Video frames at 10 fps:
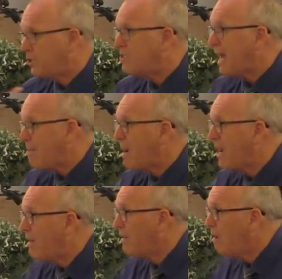I
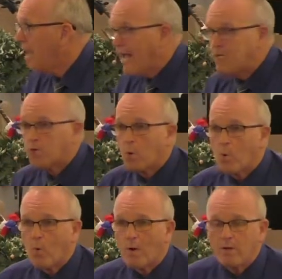made. And
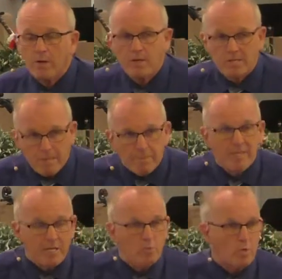so
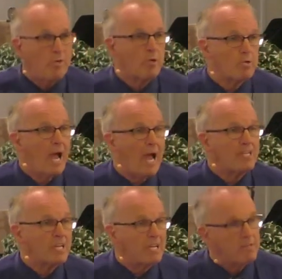Timothy is one of those guys
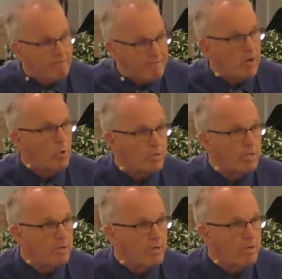that can devote
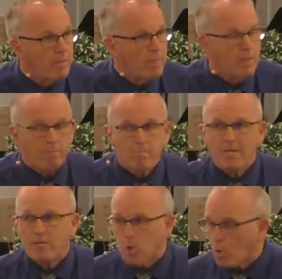
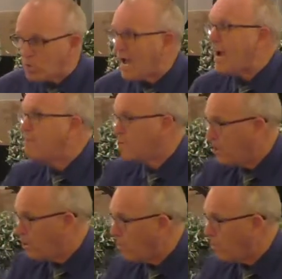his whole time to you